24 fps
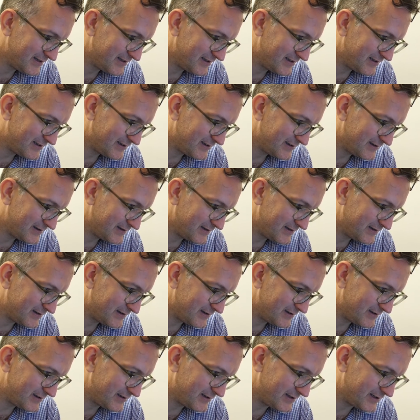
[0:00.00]
Thing.
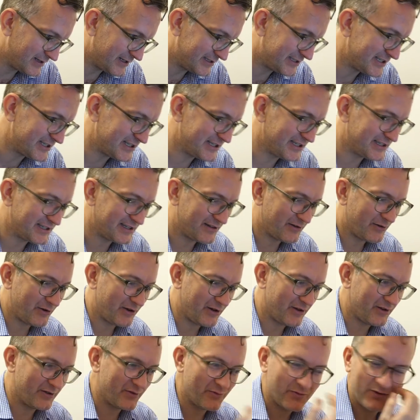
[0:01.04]
Is
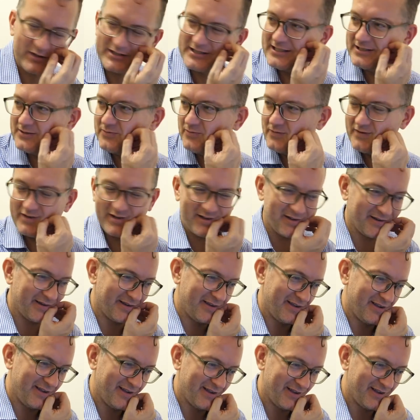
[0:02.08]
this
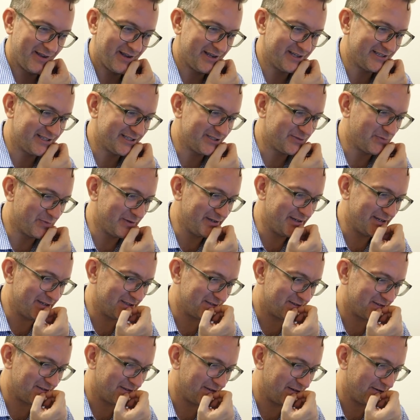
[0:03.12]

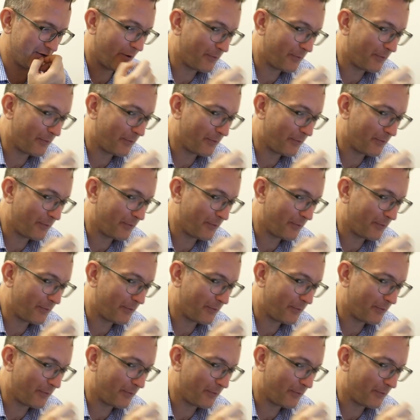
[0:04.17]
Windows for you?